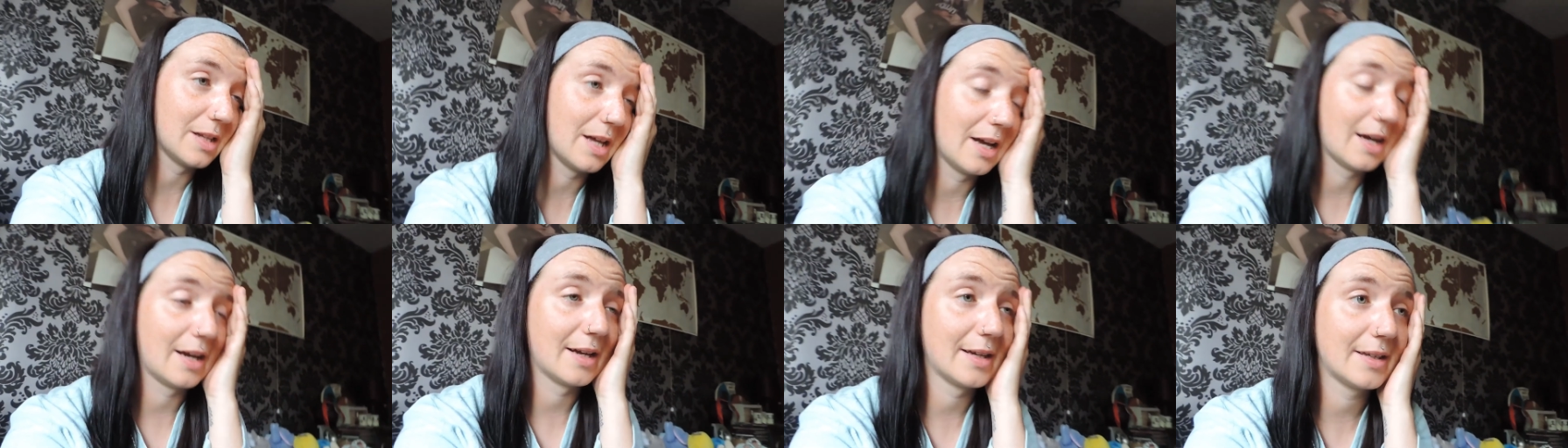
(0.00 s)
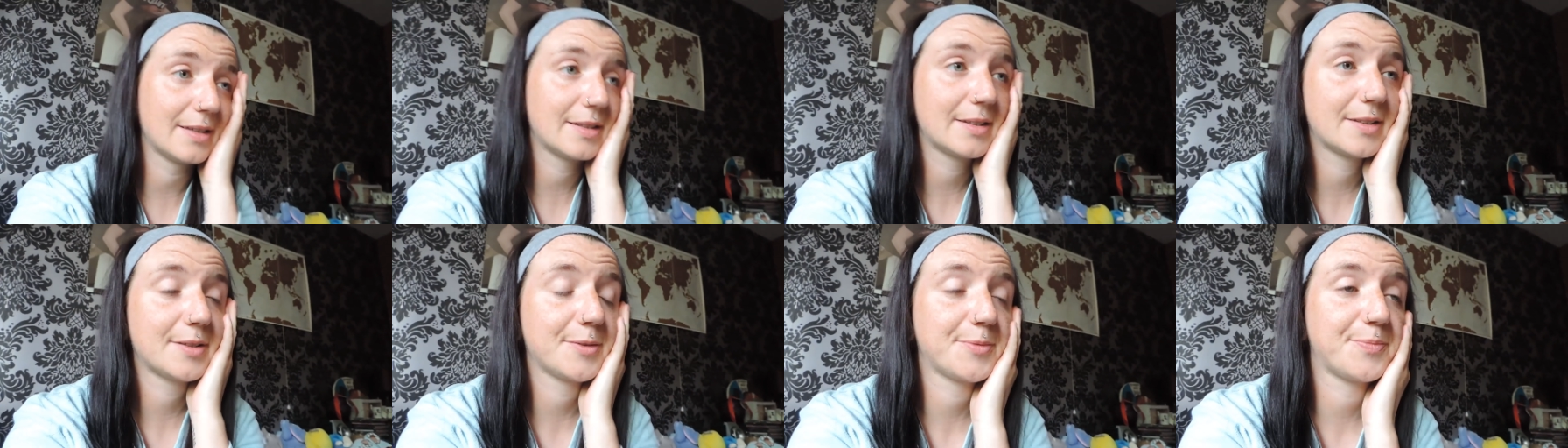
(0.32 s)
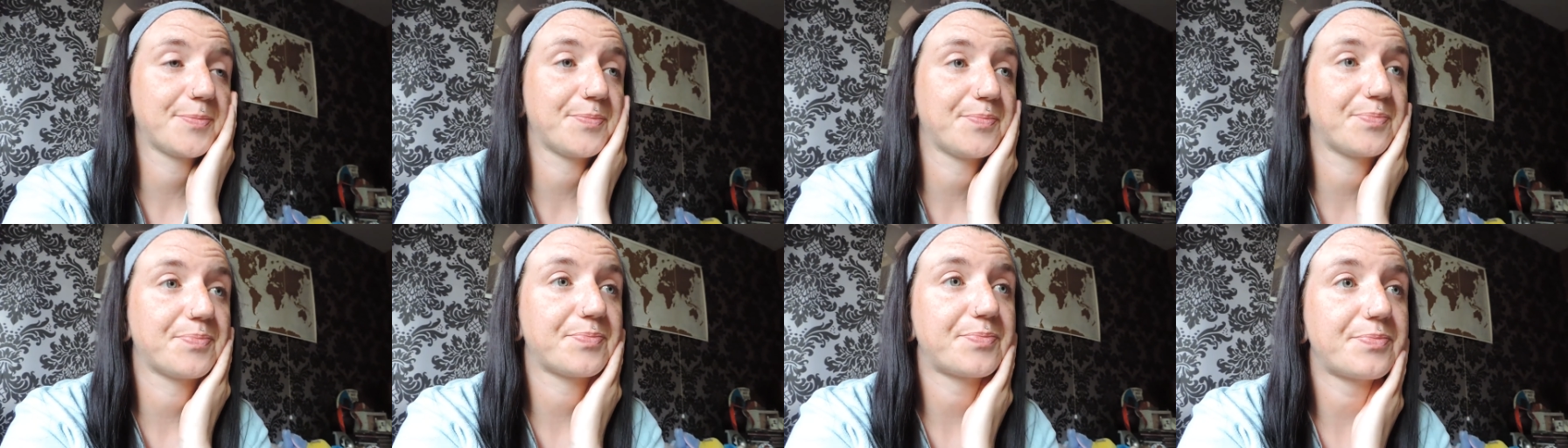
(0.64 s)
like,
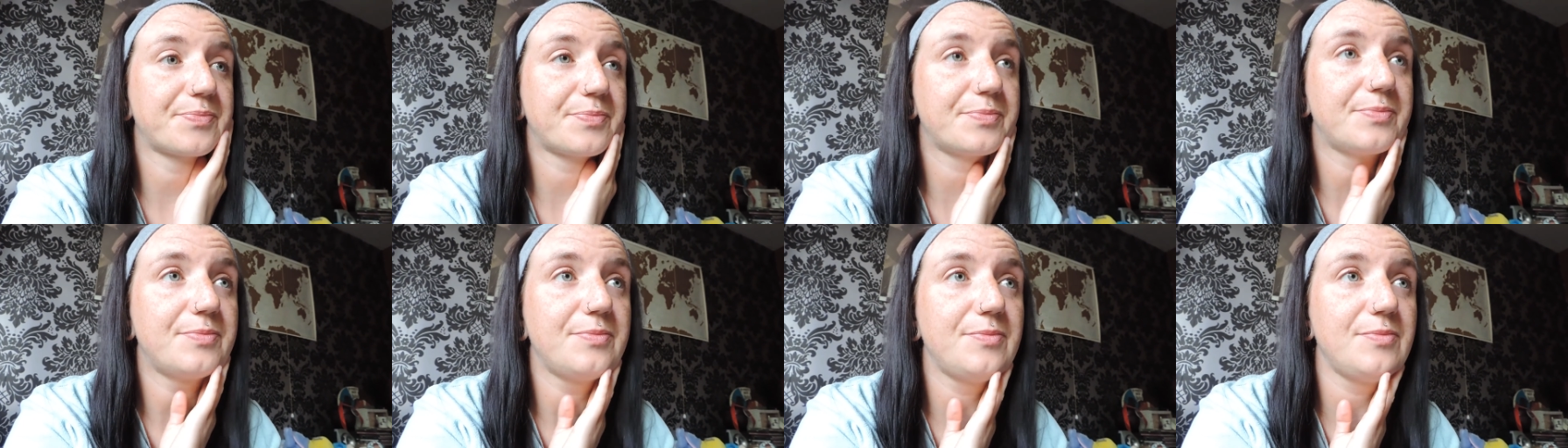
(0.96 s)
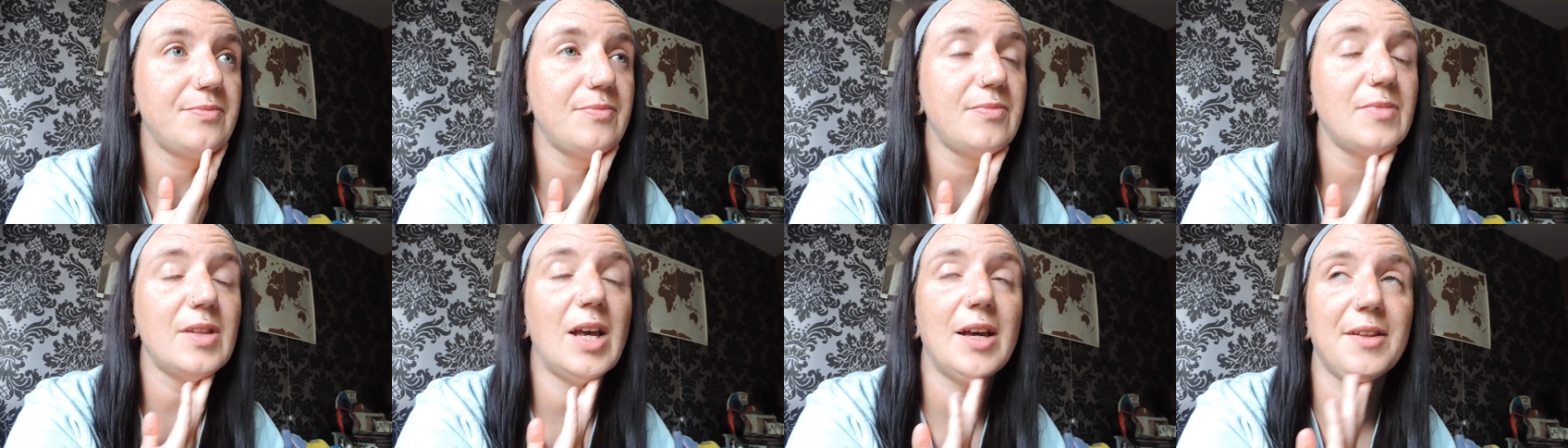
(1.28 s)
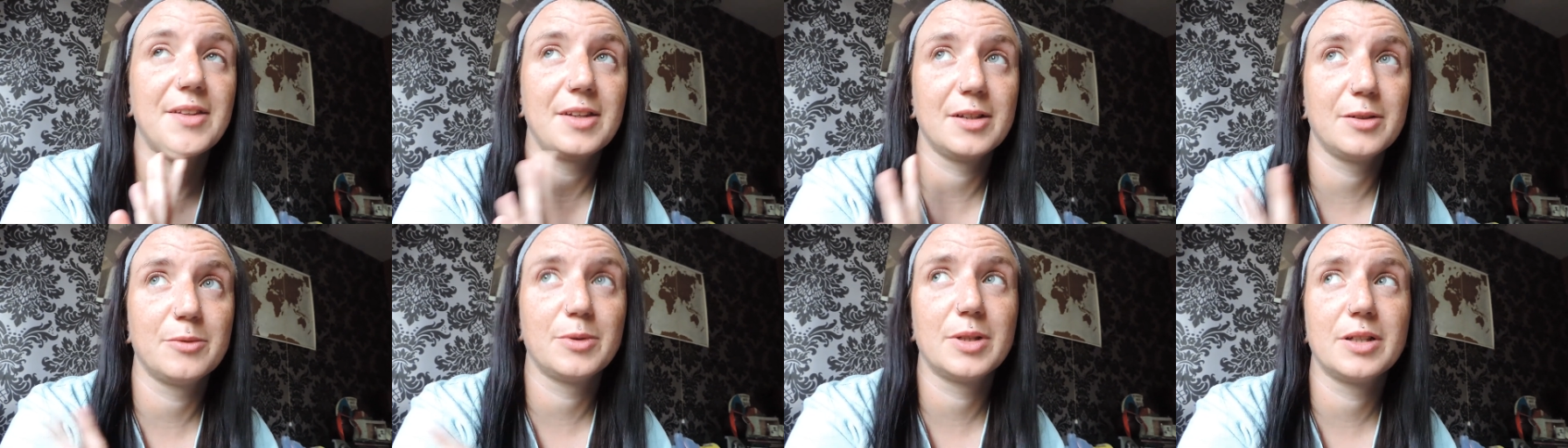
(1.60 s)
I
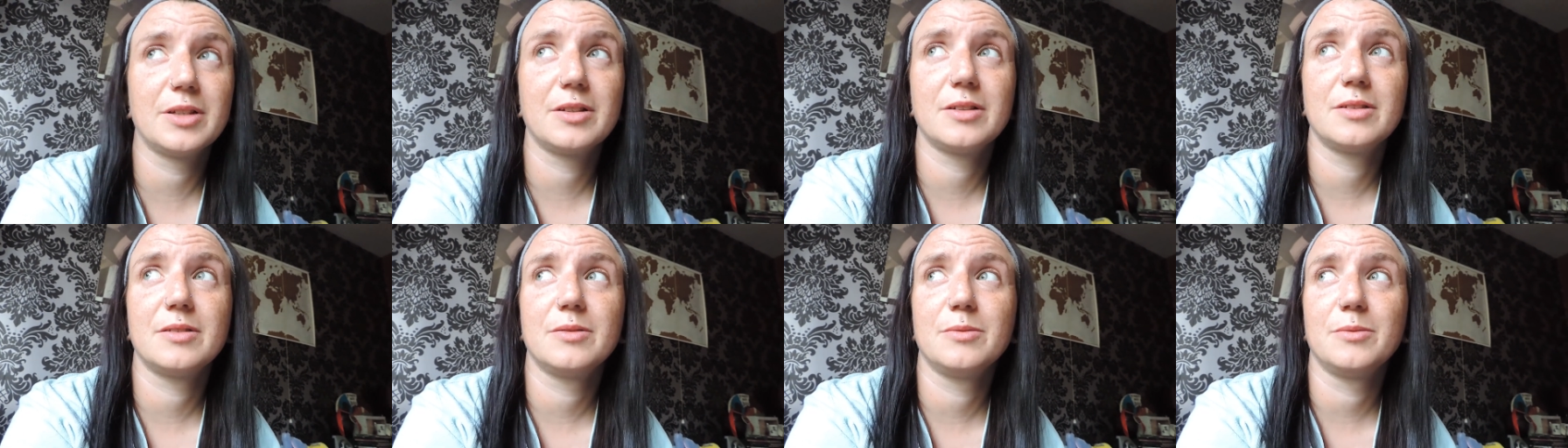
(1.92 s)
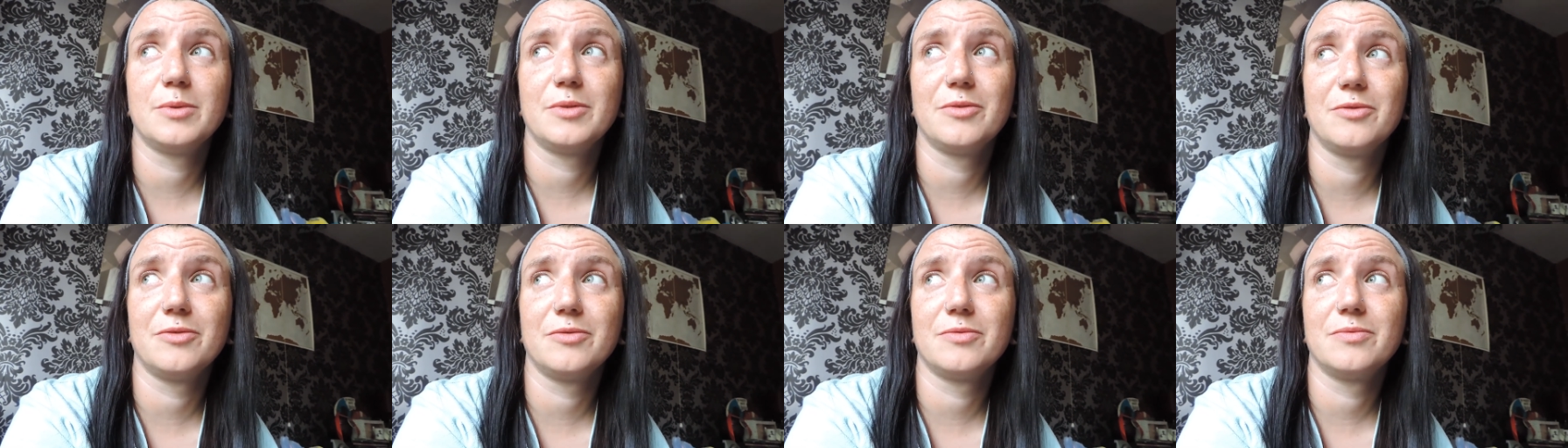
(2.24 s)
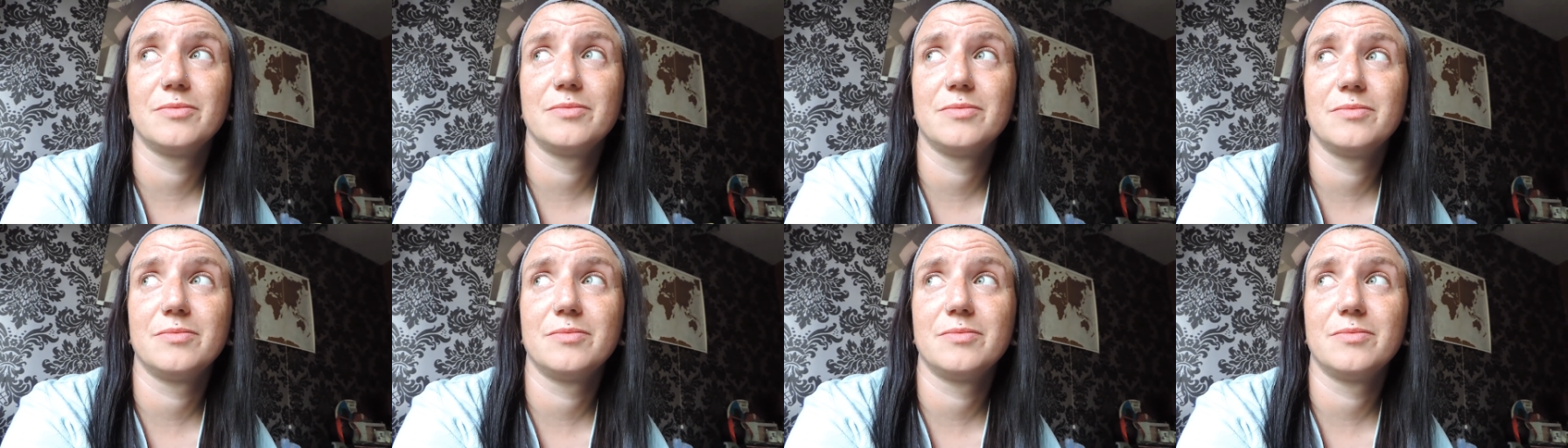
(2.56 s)
think we, we've